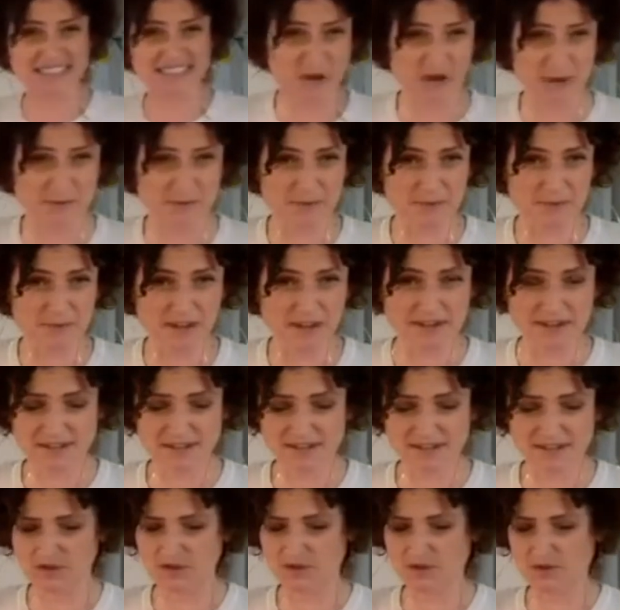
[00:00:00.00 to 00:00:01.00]
wrapped around it,
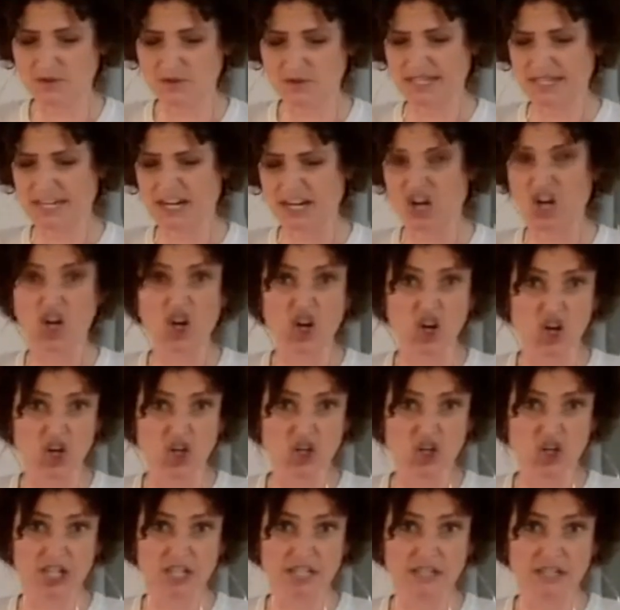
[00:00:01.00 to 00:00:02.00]
so it's always kind of
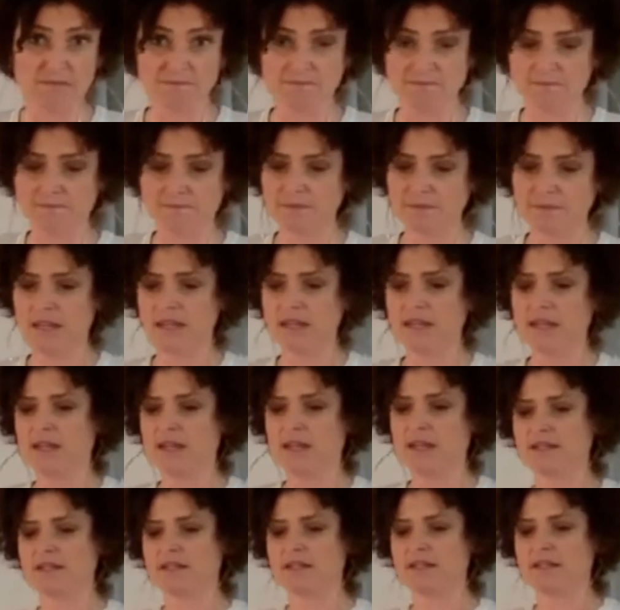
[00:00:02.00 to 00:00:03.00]
hard
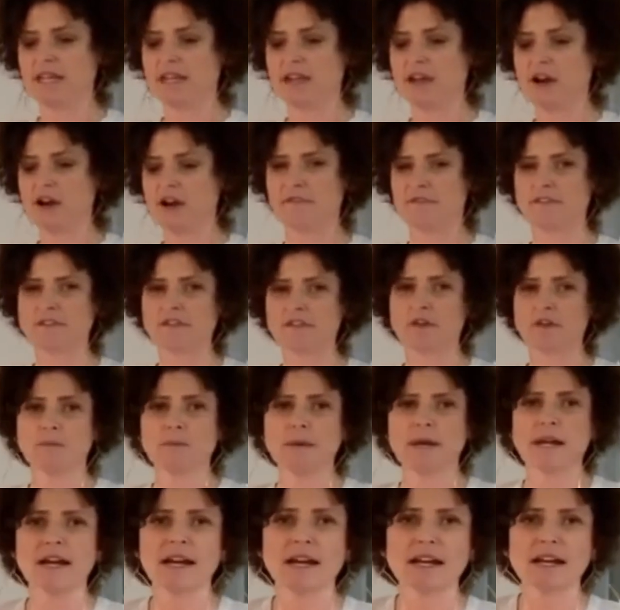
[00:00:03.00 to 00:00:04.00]
to take off. So
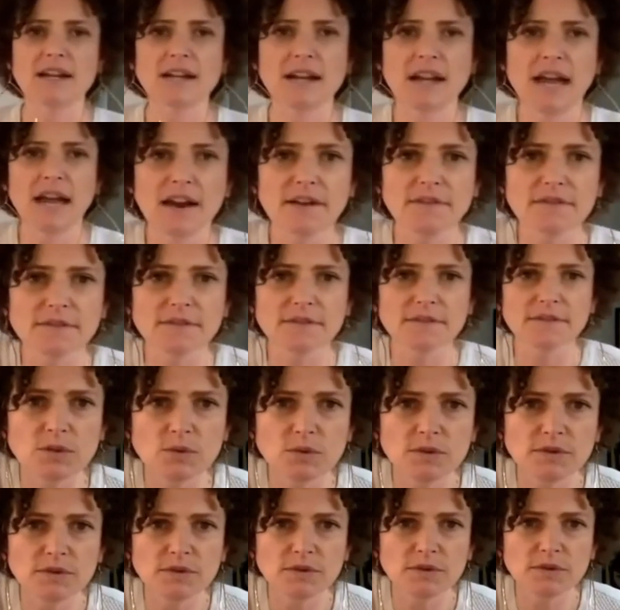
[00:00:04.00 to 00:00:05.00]
I cut it in half. So
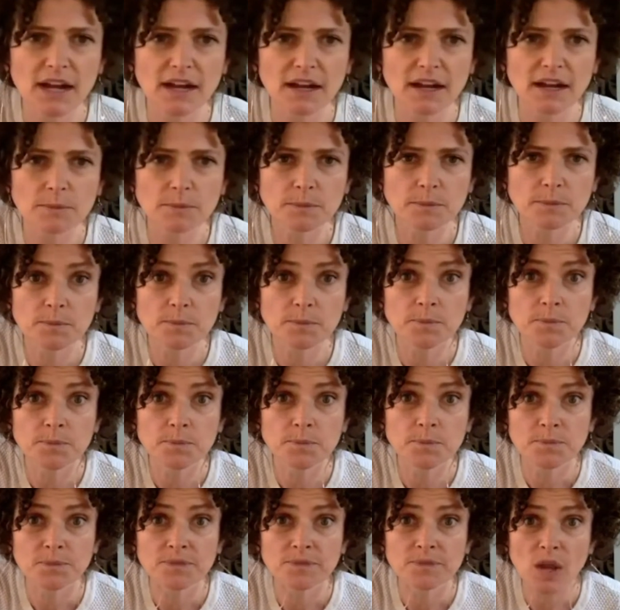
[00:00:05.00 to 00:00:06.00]
we've got
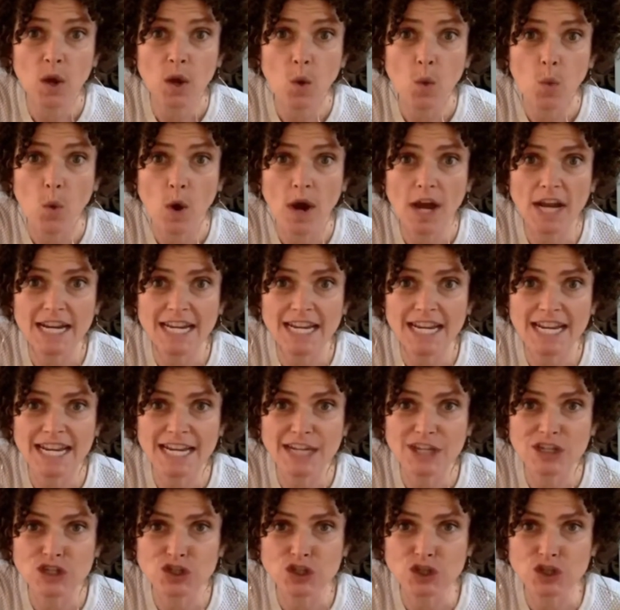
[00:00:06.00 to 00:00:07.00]
one English